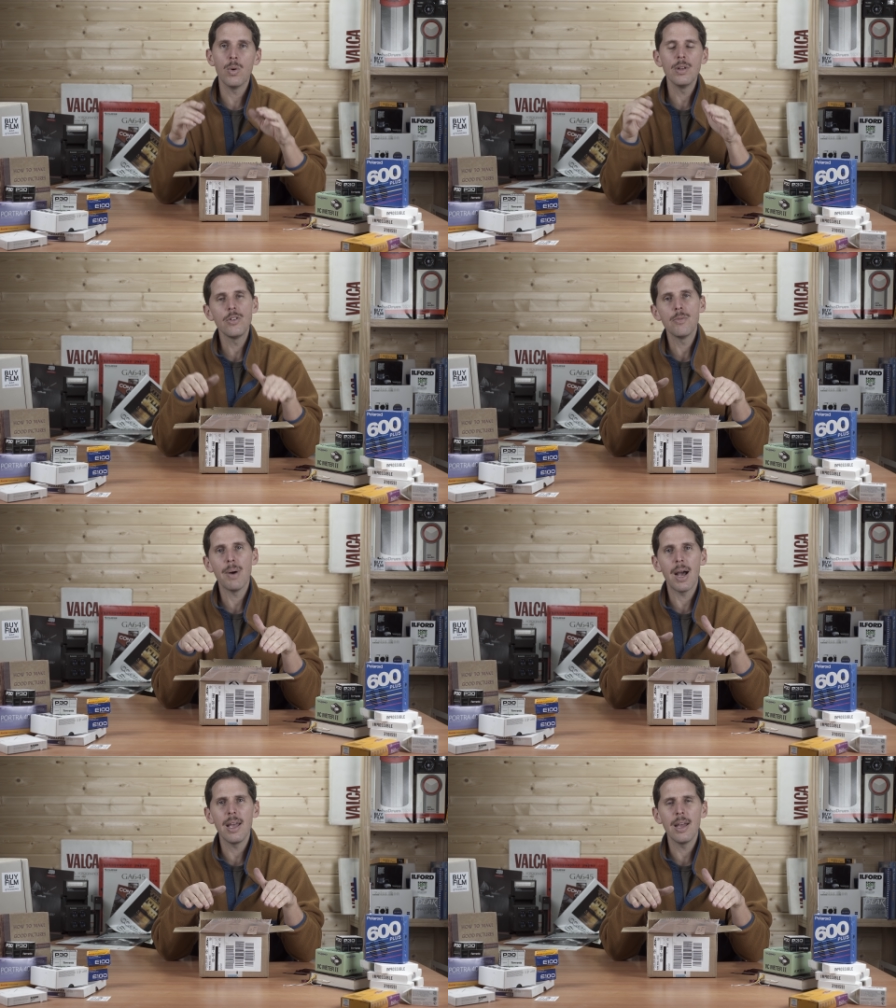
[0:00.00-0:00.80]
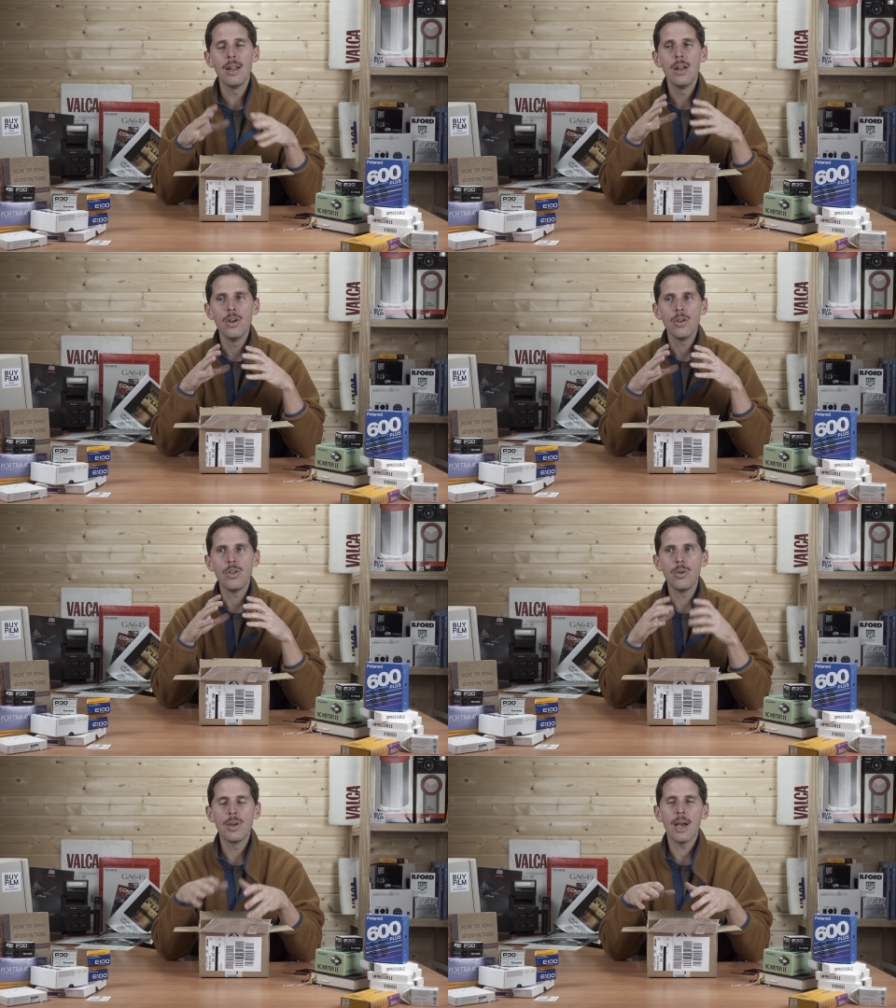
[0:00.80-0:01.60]
Once you buy it,
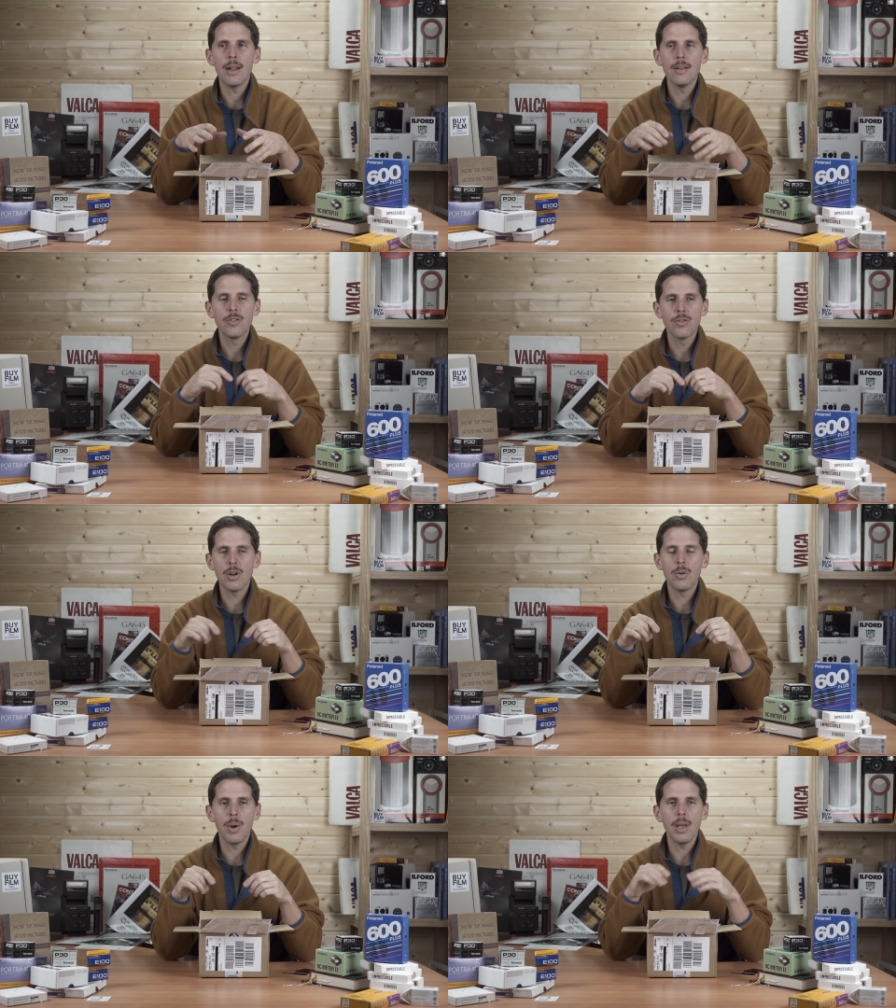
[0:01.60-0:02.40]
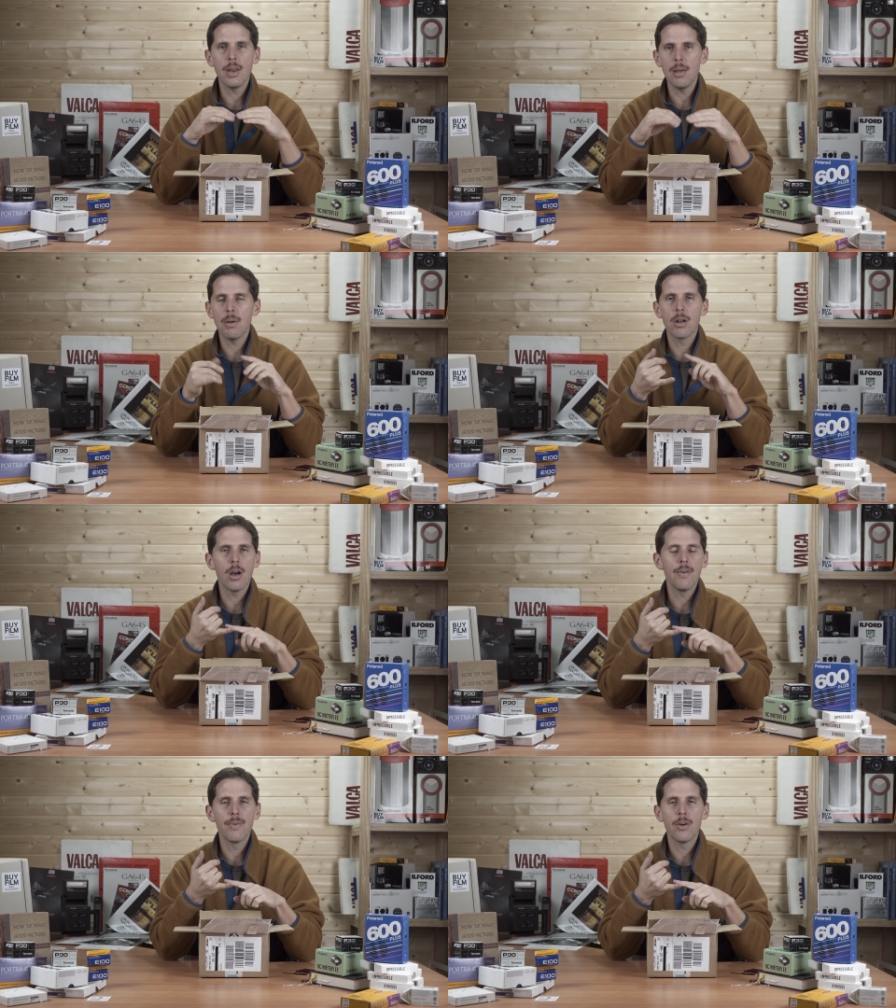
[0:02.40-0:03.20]
you get straight away an email
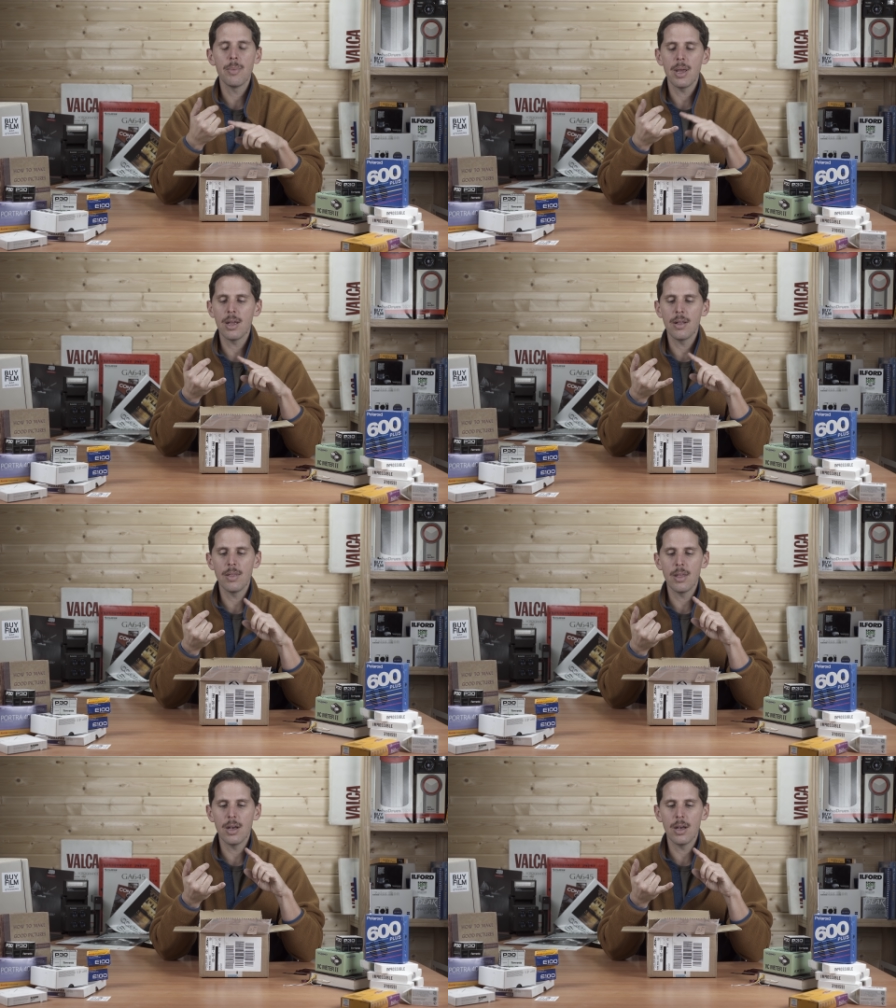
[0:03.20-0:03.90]
confirming